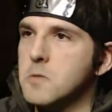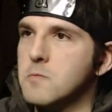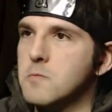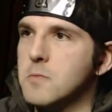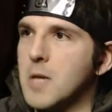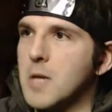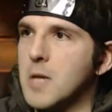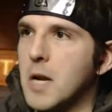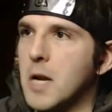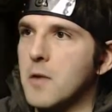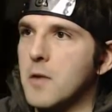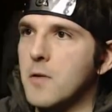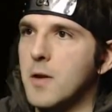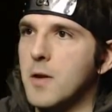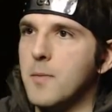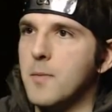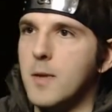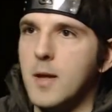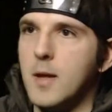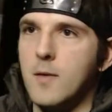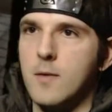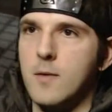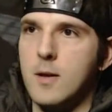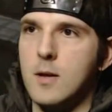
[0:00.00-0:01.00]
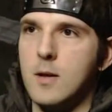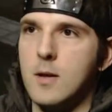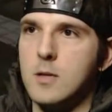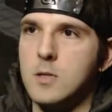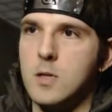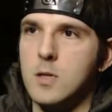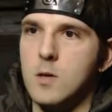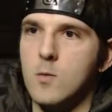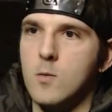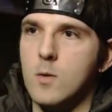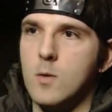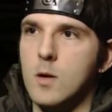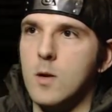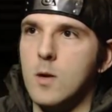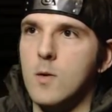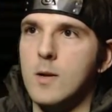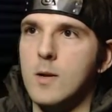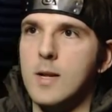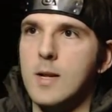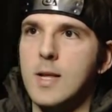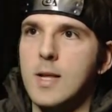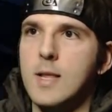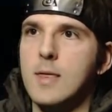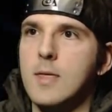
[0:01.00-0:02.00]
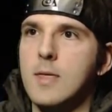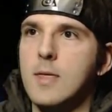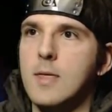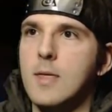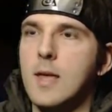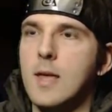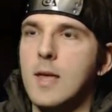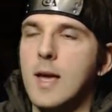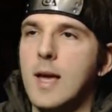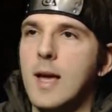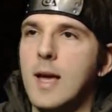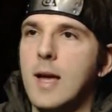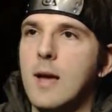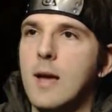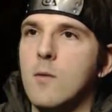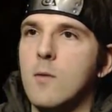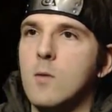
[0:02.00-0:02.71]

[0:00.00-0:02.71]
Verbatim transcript: Kind of creepy here and that, so we're going in there,